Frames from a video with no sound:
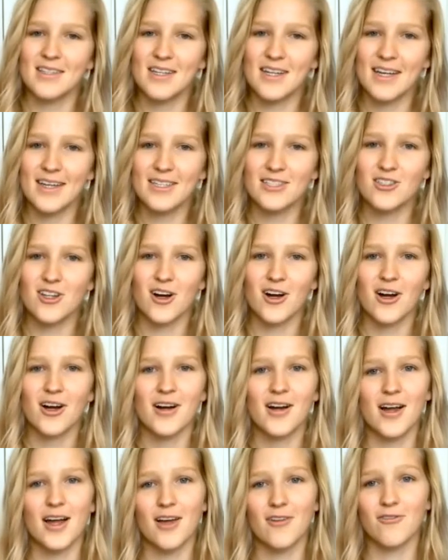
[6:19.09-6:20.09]
in H
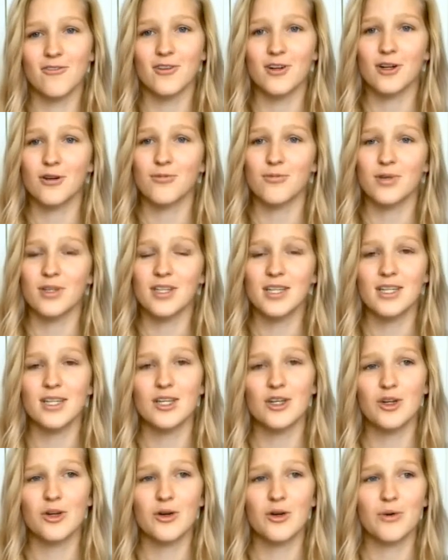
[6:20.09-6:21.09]
R and for a
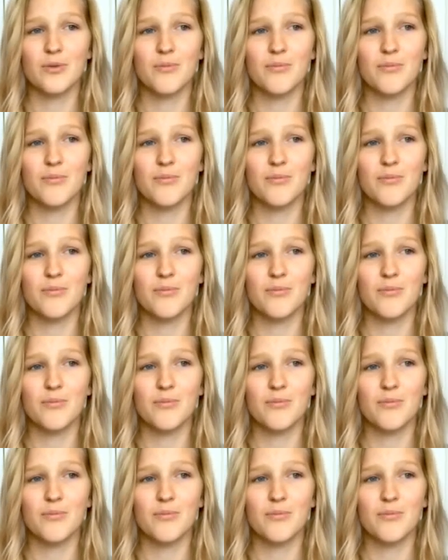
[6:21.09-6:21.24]
really